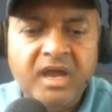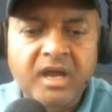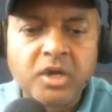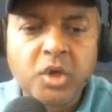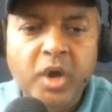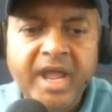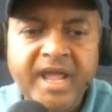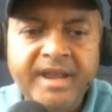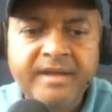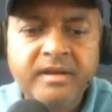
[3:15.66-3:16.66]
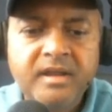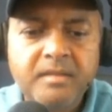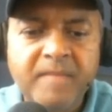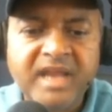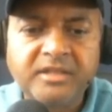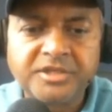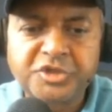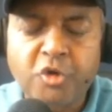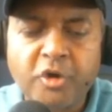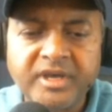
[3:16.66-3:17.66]
go ahead and make the
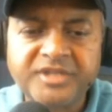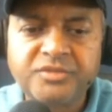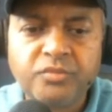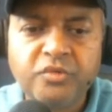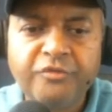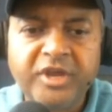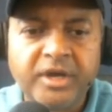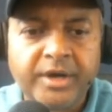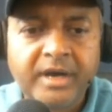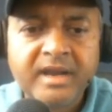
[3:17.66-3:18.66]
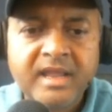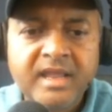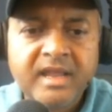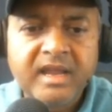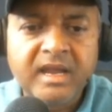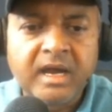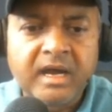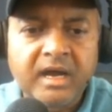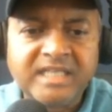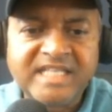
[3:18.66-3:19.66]
strongest move here,
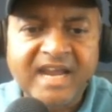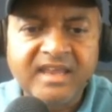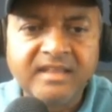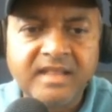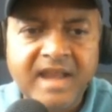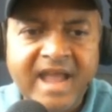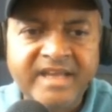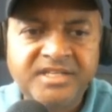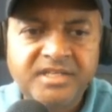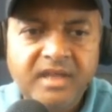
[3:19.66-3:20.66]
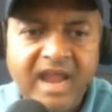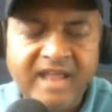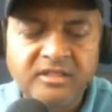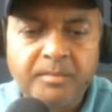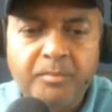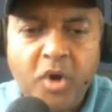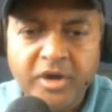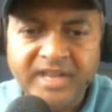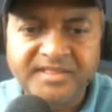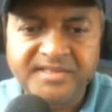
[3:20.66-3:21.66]
attacking the knight and the
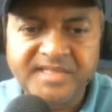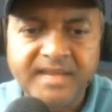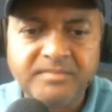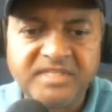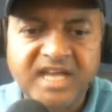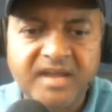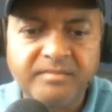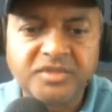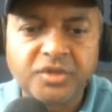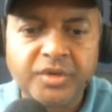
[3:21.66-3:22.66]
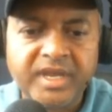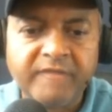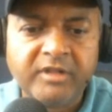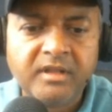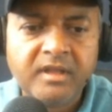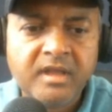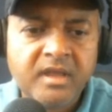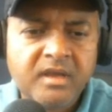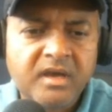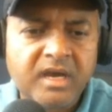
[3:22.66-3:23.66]
pawn at the same time. So he will
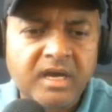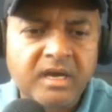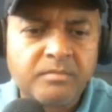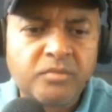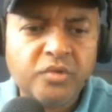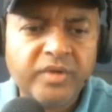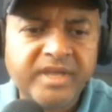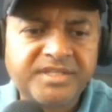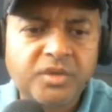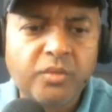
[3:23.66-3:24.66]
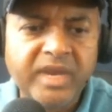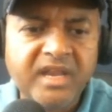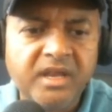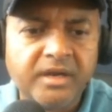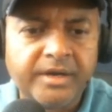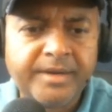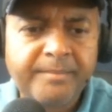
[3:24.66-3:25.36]
move his queen here,